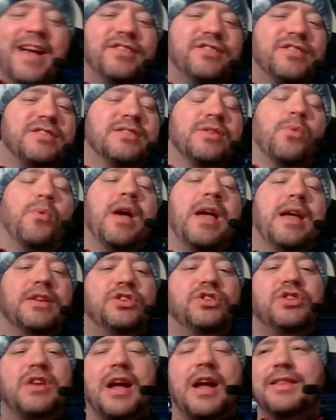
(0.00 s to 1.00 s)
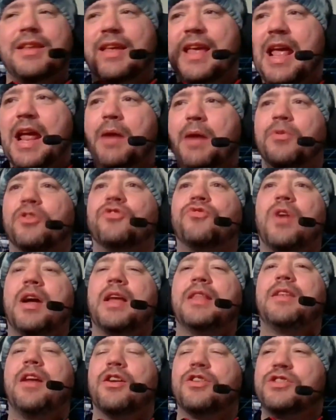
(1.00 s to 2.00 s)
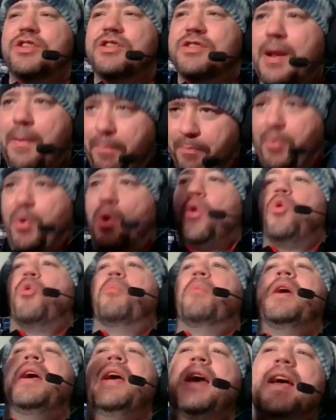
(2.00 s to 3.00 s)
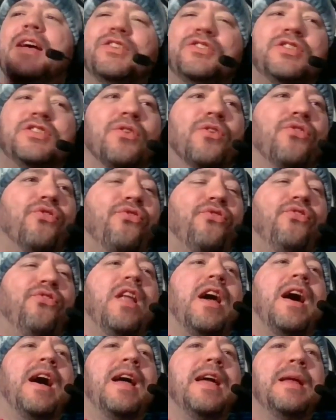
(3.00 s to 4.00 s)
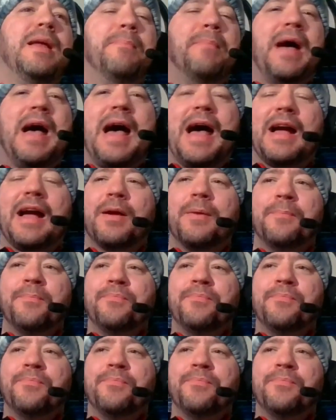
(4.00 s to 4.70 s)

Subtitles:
It's just the way it's shot. The camera's right there. She's like, boom, and she goes flying back.